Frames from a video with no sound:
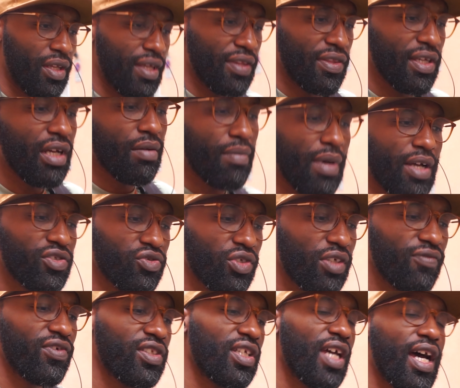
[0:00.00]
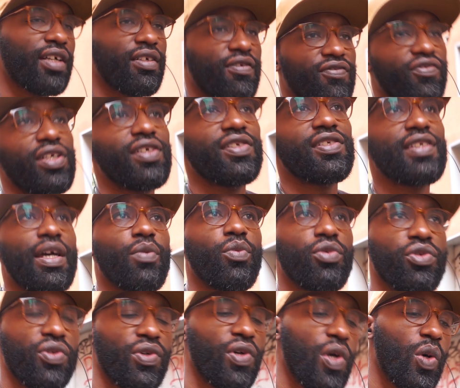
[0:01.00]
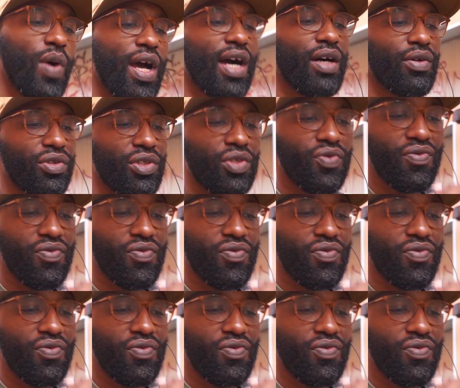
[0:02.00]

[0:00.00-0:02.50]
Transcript: The thing about street photography is that when you go out,